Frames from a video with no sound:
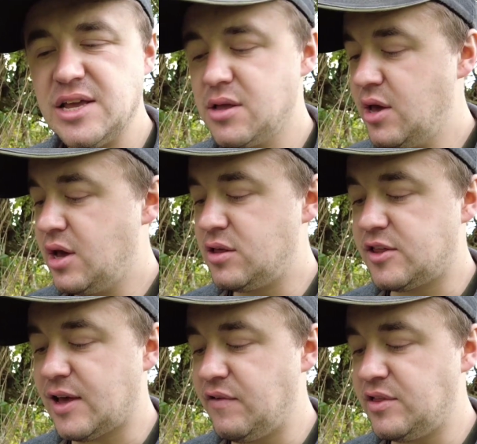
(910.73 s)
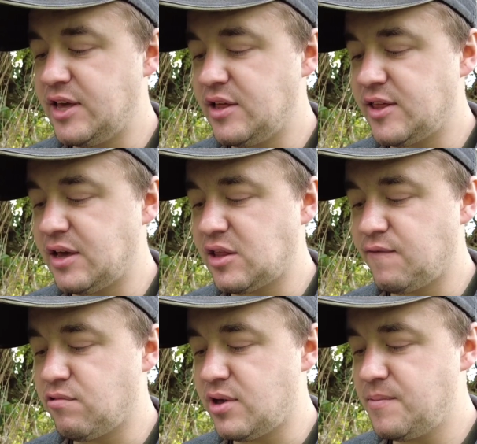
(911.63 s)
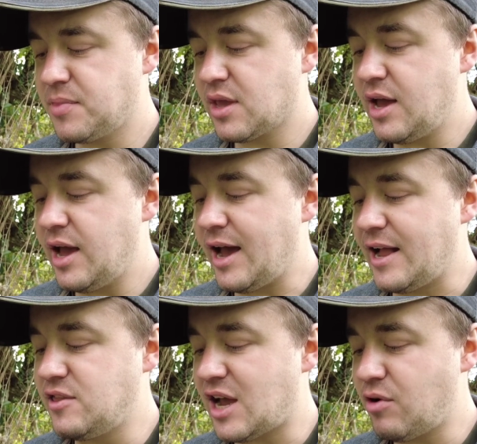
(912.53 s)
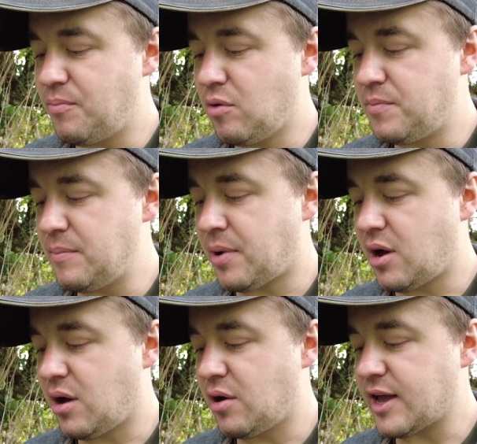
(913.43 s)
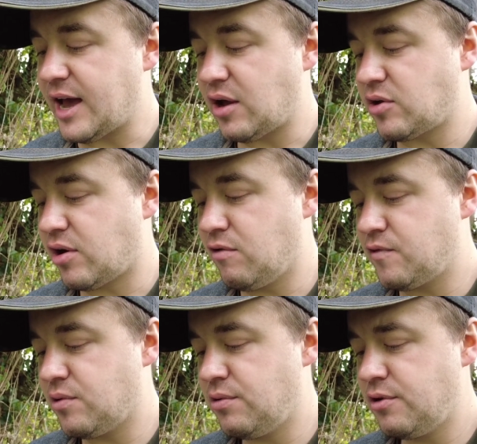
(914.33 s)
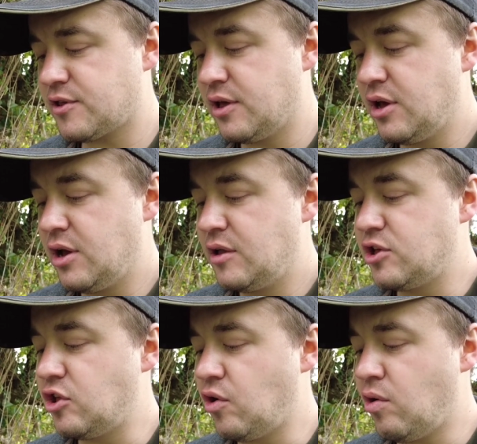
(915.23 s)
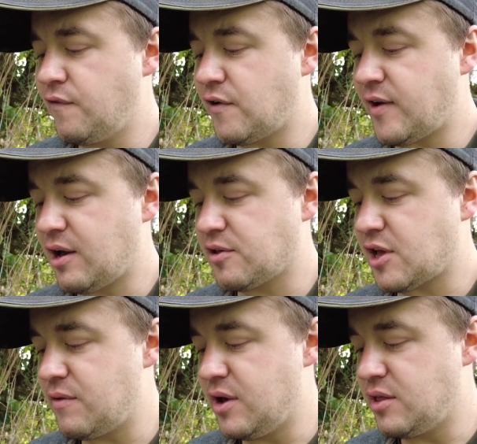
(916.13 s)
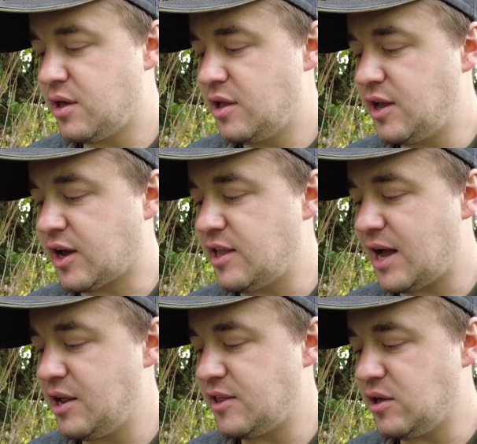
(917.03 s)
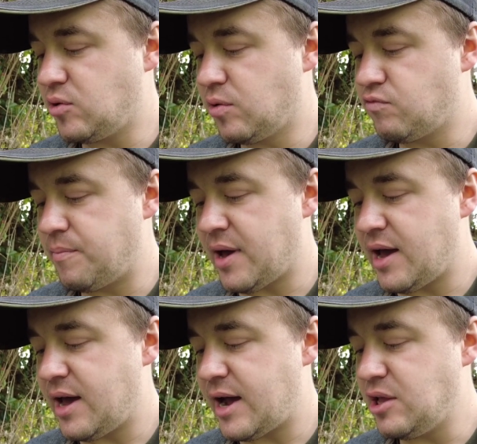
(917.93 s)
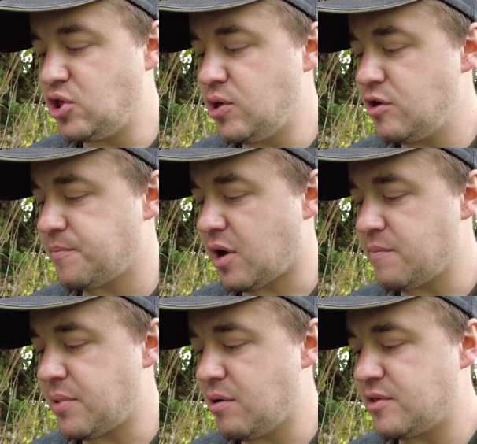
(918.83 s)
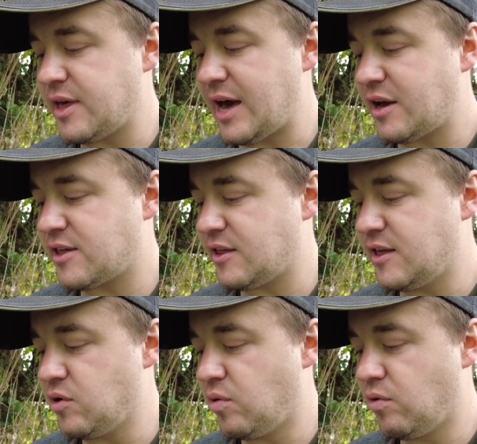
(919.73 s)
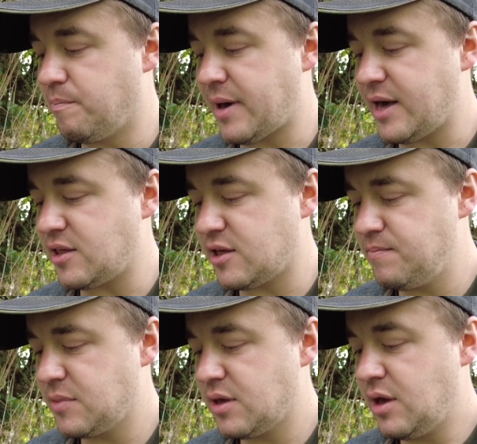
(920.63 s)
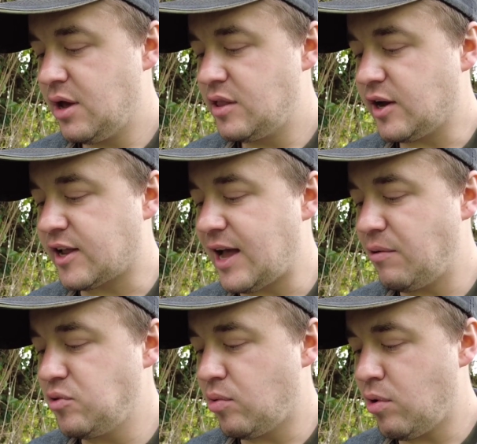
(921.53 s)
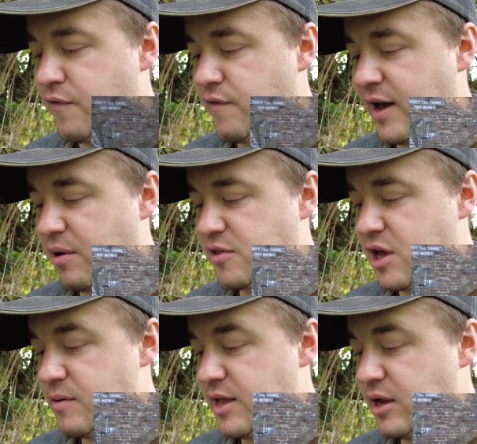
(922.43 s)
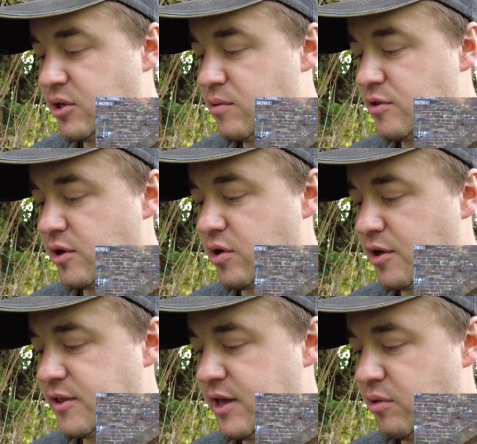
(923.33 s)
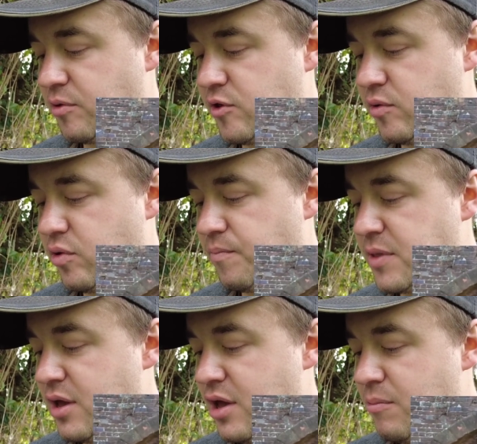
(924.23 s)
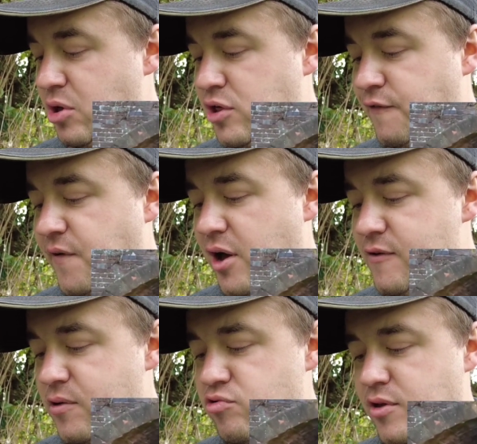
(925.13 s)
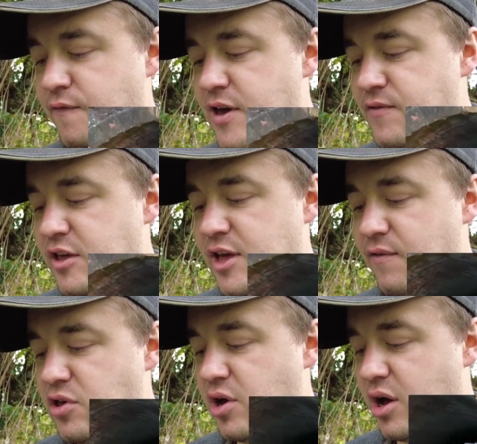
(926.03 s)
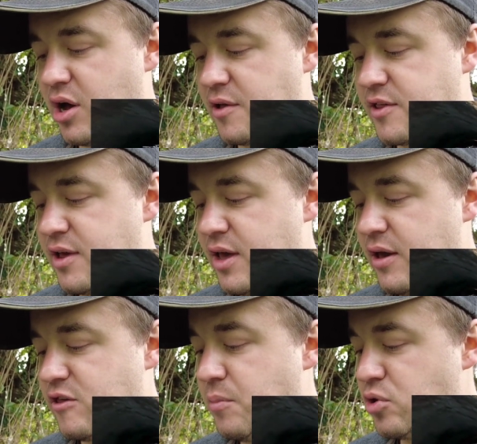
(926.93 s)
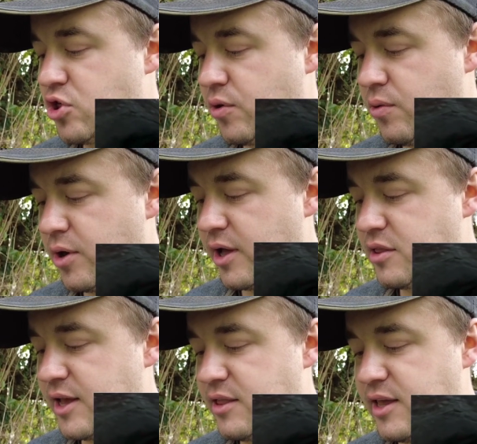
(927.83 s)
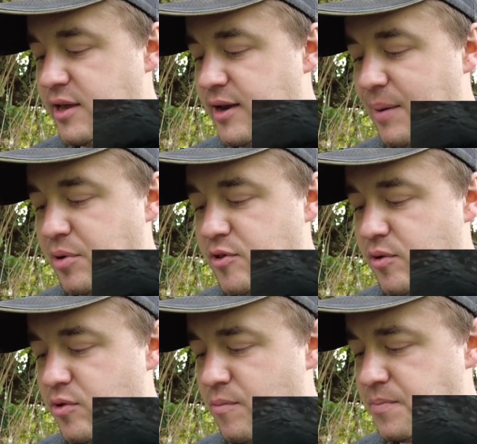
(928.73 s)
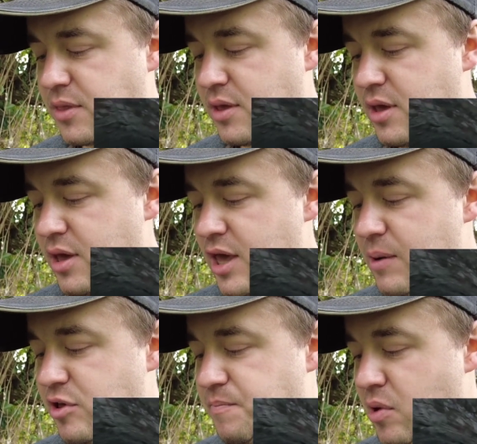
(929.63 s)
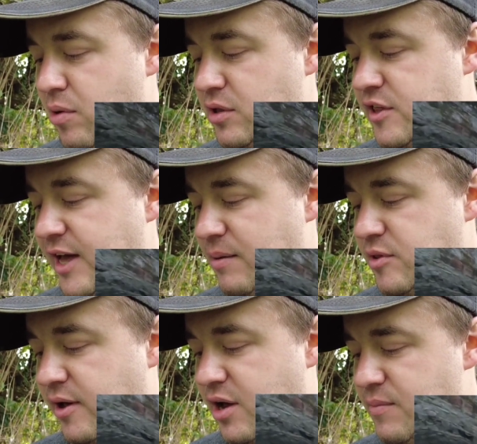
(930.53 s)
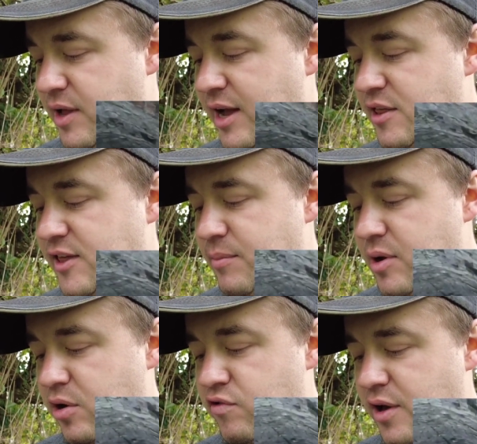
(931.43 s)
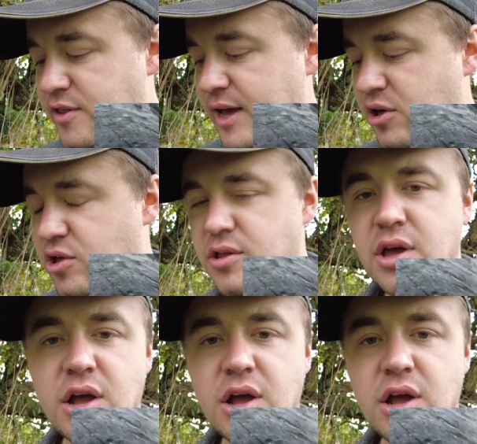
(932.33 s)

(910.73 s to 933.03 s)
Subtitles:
to 1763, and now a public park and golf course. To the north of Halesowen, the canal is in good repair and is used by boats accessing Horn Basin. The canal north of Halesowen includes the Gosty Hill Tunnel, which at 557 yards is much shorter than the Lapal Tunnel. It was built at the same time and has similar cross-section